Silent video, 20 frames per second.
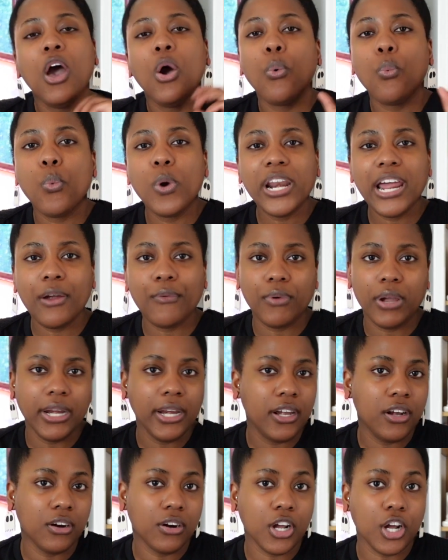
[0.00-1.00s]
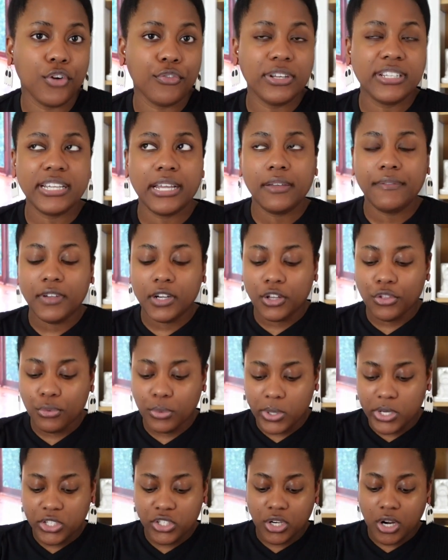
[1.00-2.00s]
When I rated it on Goodreads, I give it a
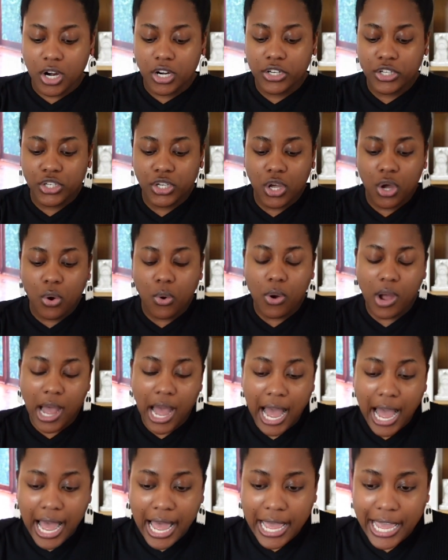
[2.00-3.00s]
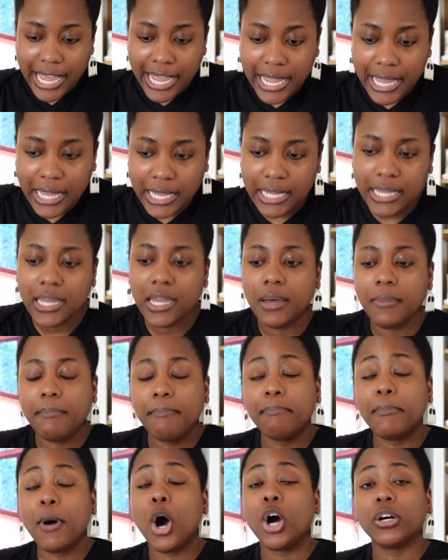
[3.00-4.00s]
3-star. So I,
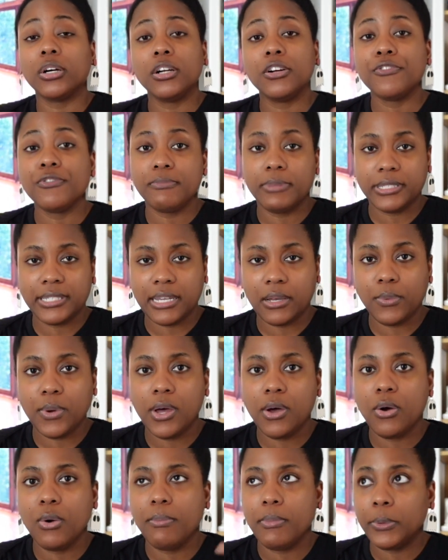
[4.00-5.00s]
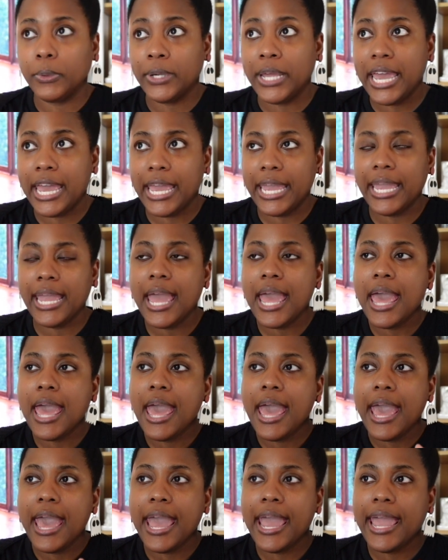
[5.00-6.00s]
Mara from books like Whoa, Monet,
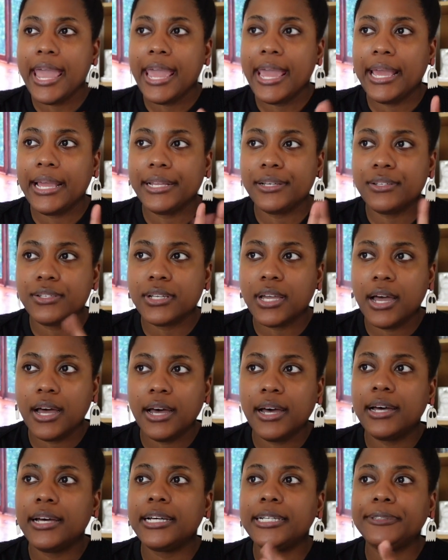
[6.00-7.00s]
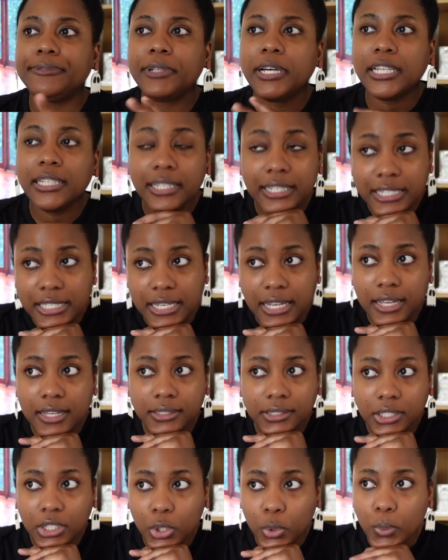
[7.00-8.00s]
and
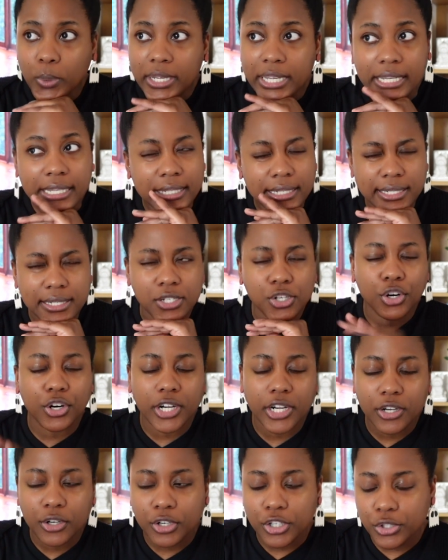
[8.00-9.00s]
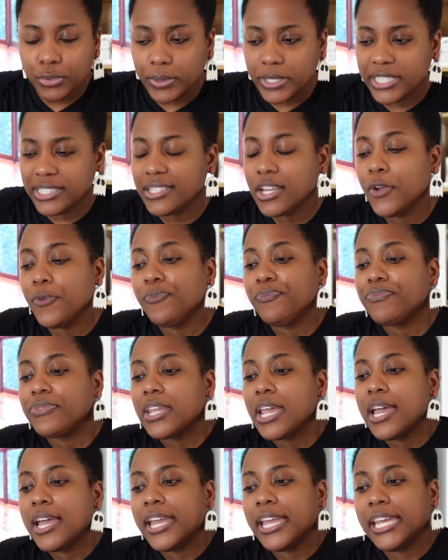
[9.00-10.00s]
Alyssa, who is Nerdy Nurse Reads,
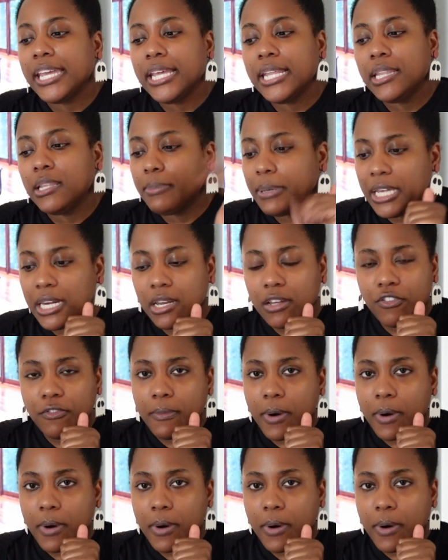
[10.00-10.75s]
in the beginning of